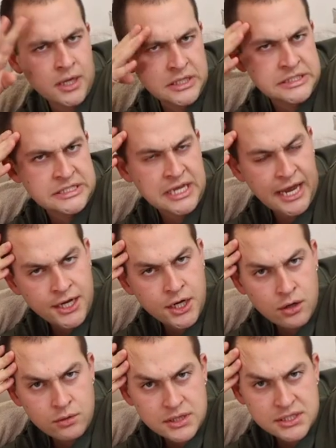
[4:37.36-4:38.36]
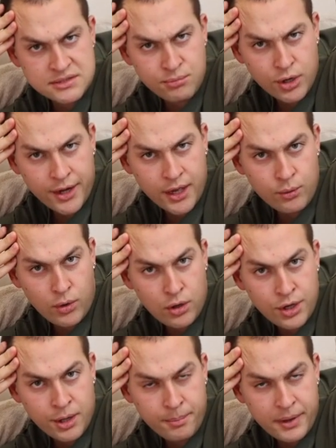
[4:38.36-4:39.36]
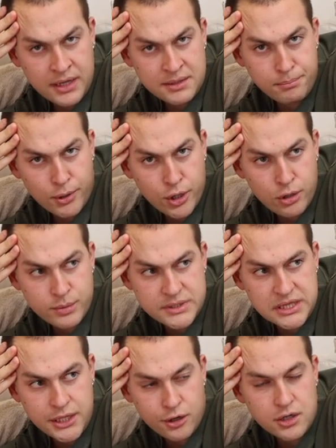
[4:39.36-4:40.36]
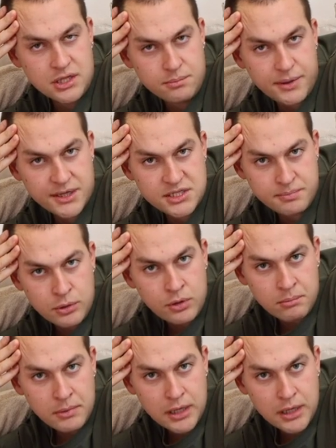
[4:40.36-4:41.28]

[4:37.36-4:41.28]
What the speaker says: God, side note, this morning I woke up and Booger was literally big spooning